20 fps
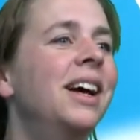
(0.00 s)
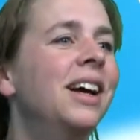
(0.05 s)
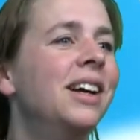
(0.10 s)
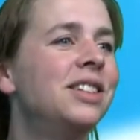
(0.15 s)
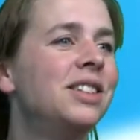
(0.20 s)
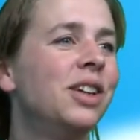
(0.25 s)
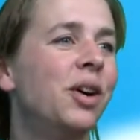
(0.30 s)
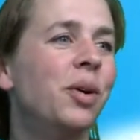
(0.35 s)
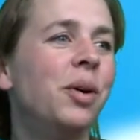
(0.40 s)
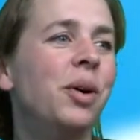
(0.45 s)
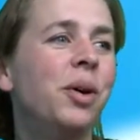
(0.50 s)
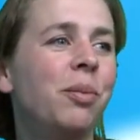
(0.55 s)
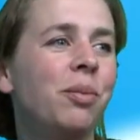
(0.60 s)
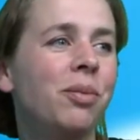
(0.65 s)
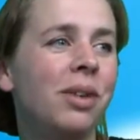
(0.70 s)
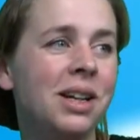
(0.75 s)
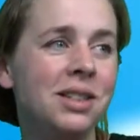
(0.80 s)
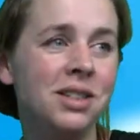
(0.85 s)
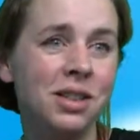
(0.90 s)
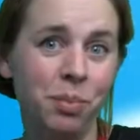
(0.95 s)
So,
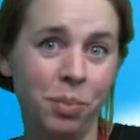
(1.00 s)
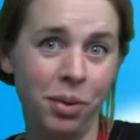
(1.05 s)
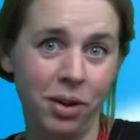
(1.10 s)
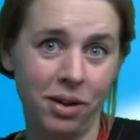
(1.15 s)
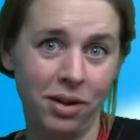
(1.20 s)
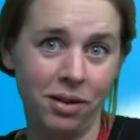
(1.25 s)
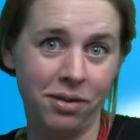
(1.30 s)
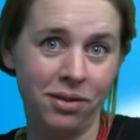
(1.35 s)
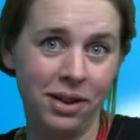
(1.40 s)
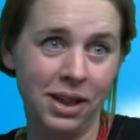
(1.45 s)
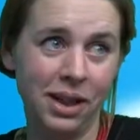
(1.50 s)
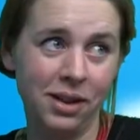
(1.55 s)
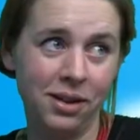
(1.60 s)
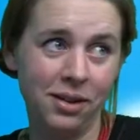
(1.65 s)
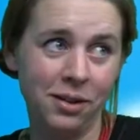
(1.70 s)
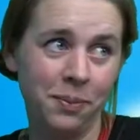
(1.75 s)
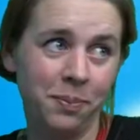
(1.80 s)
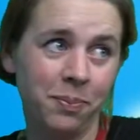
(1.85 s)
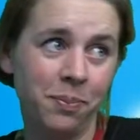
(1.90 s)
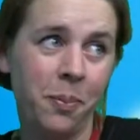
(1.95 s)
present
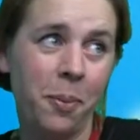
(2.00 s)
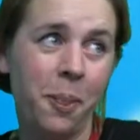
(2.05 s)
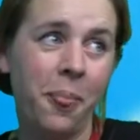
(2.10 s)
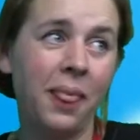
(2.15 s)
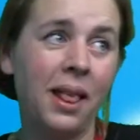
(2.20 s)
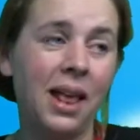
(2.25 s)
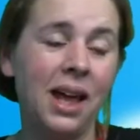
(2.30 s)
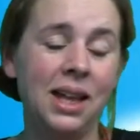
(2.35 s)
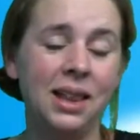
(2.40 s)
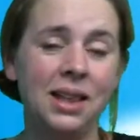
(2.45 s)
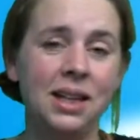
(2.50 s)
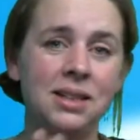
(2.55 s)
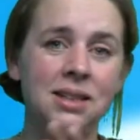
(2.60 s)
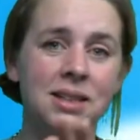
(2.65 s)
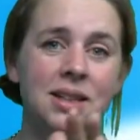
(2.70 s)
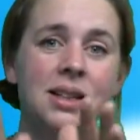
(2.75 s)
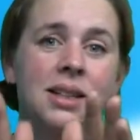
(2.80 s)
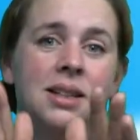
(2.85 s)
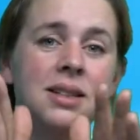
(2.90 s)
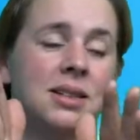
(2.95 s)
perfect, and this
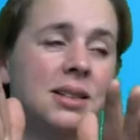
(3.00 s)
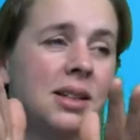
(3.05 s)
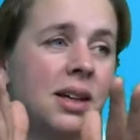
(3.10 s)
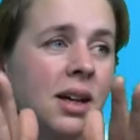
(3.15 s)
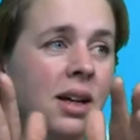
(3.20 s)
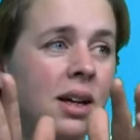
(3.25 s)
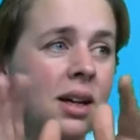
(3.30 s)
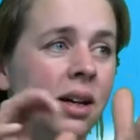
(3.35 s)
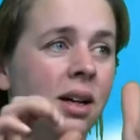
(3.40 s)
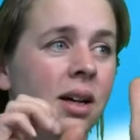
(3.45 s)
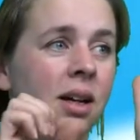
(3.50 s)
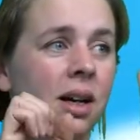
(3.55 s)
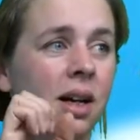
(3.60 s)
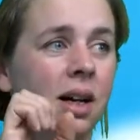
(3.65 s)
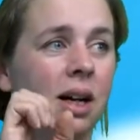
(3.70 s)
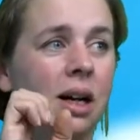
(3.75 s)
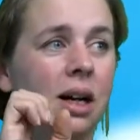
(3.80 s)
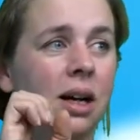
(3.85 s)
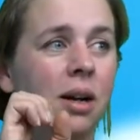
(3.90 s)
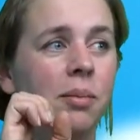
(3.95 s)
is
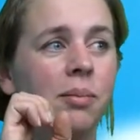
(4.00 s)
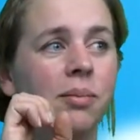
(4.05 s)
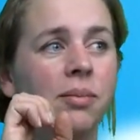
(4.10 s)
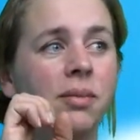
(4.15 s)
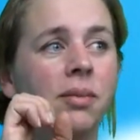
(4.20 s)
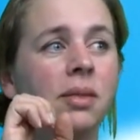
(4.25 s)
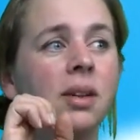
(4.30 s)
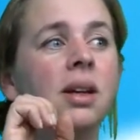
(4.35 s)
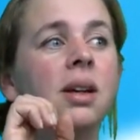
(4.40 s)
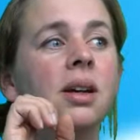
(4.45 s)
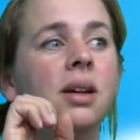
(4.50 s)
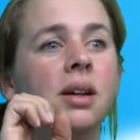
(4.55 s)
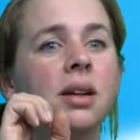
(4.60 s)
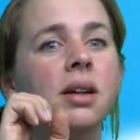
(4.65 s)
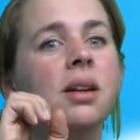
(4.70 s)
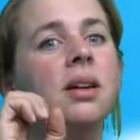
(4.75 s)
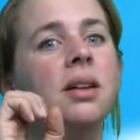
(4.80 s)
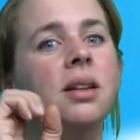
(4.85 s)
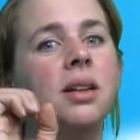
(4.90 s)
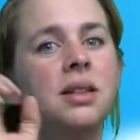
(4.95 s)

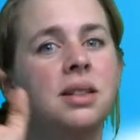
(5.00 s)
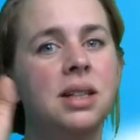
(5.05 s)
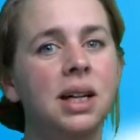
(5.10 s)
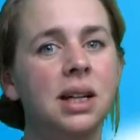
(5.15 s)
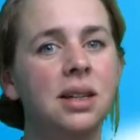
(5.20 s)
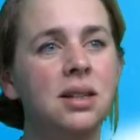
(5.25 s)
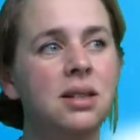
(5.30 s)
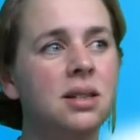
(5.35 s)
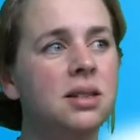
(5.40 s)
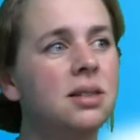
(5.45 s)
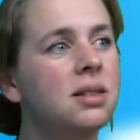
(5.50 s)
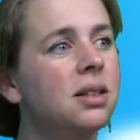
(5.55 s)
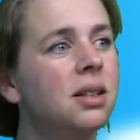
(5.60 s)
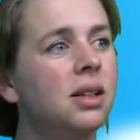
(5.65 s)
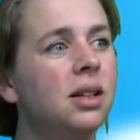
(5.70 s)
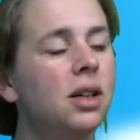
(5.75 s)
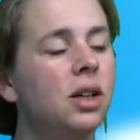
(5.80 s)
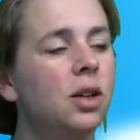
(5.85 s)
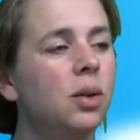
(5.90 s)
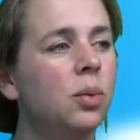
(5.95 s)
the tense
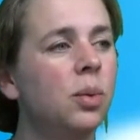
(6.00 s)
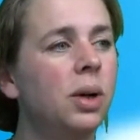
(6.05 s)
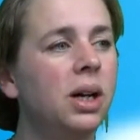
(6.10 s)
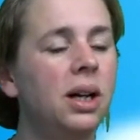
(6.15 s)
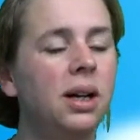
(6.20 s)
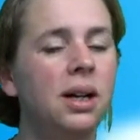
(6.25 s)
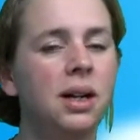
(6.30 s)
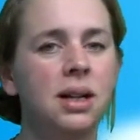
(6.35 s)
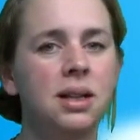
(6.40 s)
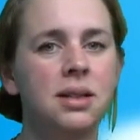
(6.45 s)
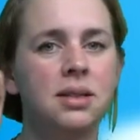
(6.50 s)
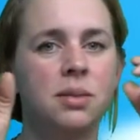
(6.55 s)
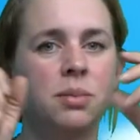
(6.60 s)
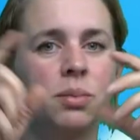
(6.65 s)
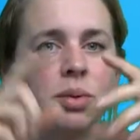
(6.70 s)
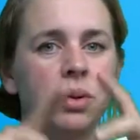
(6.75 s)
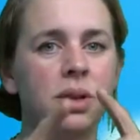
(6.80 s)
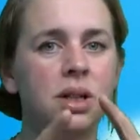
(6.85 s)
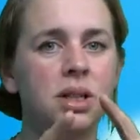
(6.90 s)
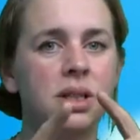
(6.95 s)
where it's
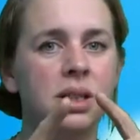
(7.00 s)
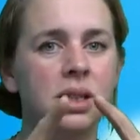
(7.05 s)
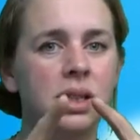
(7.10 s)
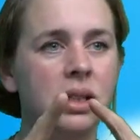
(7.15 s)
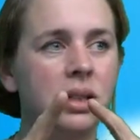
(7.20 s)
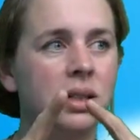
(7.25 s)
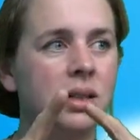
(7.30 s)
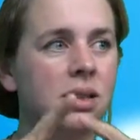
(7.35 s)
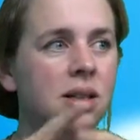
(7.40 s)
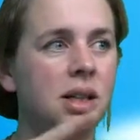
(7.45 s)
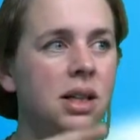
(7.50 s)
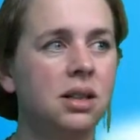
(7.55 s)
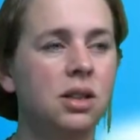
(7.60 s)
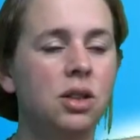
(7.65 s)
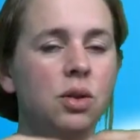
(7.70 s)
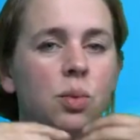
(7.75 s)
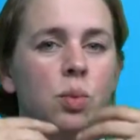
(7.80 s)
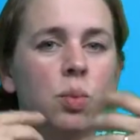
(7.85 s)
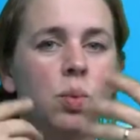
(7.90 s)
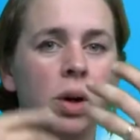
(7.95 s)
important that
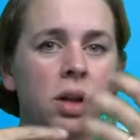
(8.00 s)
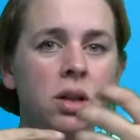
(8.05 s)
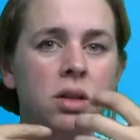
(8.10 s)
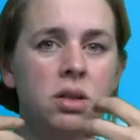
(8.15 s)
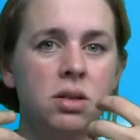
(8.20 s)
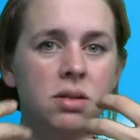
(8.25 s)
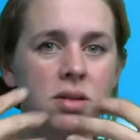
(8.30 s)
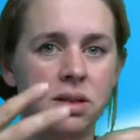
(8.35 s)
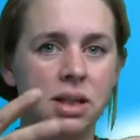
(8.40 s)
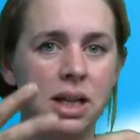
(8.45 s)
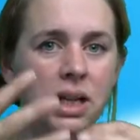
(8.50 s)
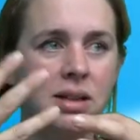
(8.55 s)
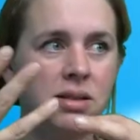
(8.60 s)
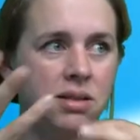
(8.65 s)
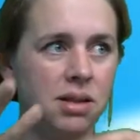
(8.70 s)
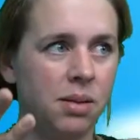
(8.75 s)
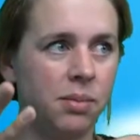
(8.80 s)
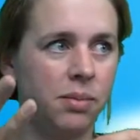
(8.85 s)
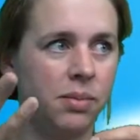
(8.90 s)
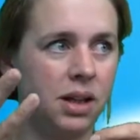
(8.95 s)
you want to state
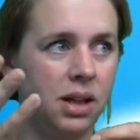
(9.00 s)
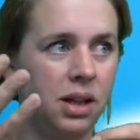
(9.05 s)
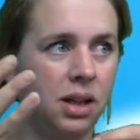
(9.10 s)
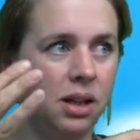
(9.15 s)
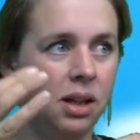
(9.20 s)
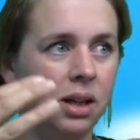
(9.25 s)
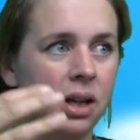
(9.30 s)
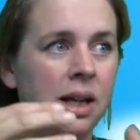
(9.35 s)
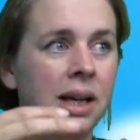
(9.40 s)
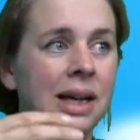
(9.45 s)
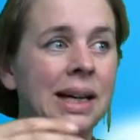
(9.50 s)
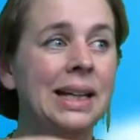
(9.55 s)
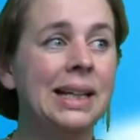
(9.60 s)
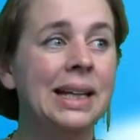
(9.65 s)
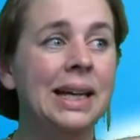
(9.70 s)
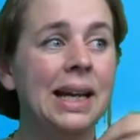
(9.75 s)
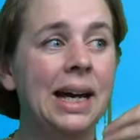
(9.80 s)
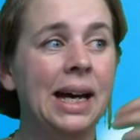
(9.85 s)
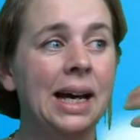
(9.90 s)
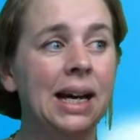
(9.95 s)
something
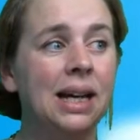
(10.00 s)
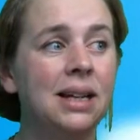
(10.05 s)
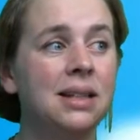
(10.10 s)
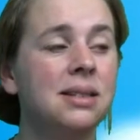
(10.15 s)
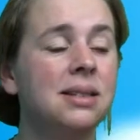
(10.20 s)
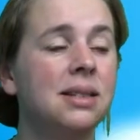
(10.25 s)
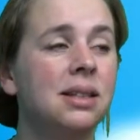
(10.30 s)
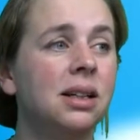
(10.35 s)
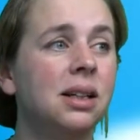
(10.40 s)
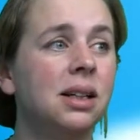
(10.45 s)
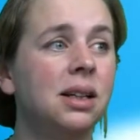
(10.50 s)
that has